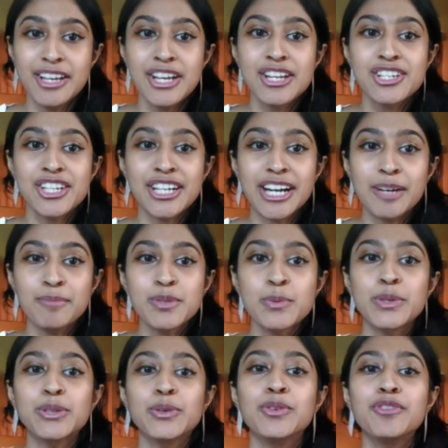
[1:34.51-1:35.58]
She comes
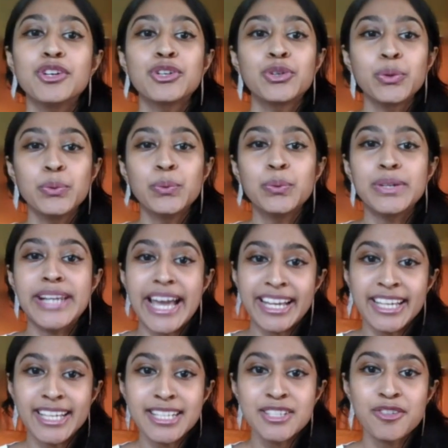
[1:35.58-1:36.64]
with over 2
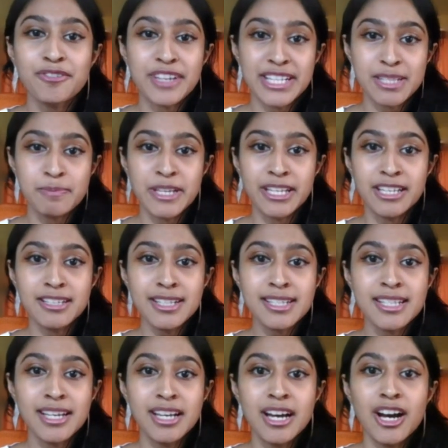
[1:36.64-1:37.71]
decades of
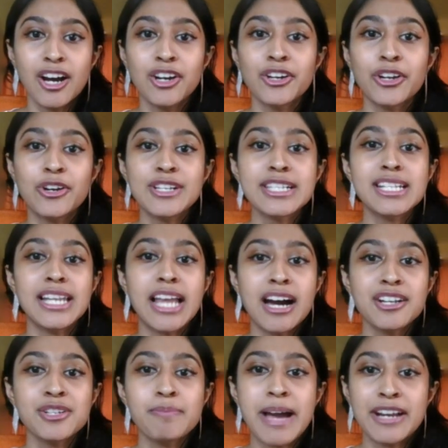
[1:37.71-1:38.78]
experience across
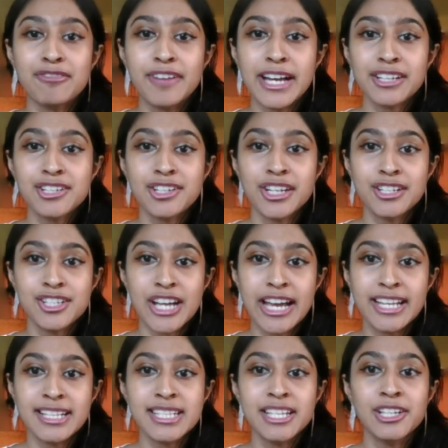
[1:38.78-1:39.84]
large manufacturing
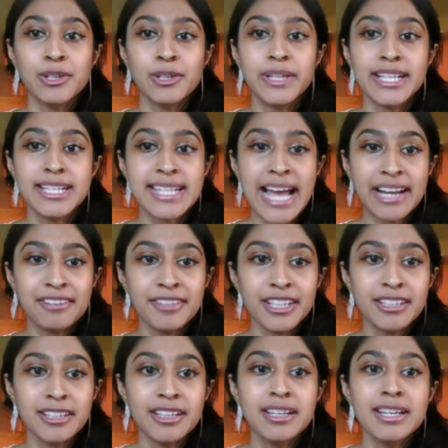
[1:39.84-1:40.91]
giants including
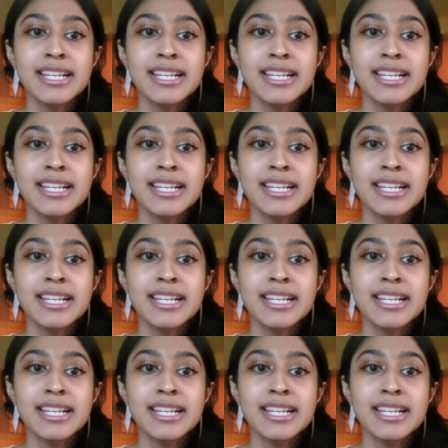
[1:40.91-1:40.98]
Sandvik,